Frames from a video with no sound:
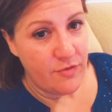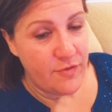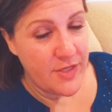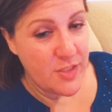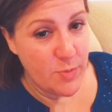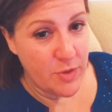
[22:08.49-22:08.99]

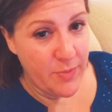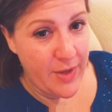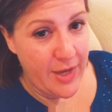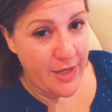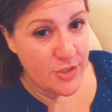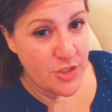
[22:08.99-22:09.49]
Facebook
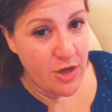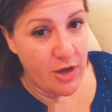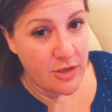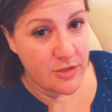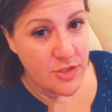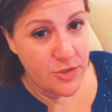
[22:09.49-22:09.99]
page
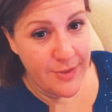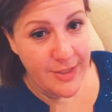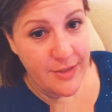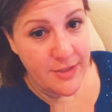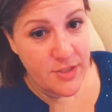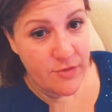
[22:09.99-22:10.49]
called
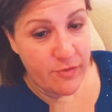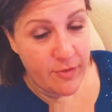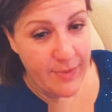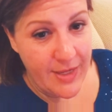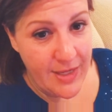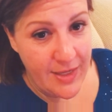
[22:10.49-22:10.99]
Doing This For
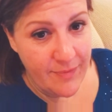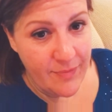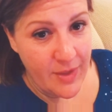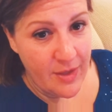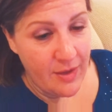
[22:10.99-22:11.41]
Me.